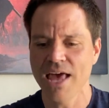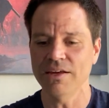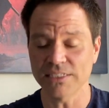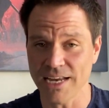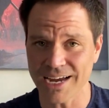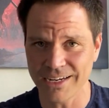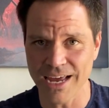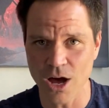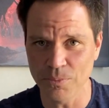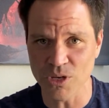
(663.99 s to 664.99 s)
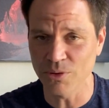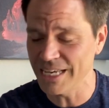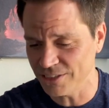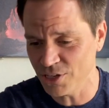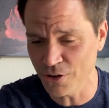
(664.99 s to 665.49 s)
That's not going to help you
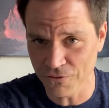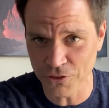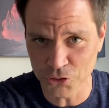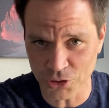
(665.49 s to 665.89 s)
get to your future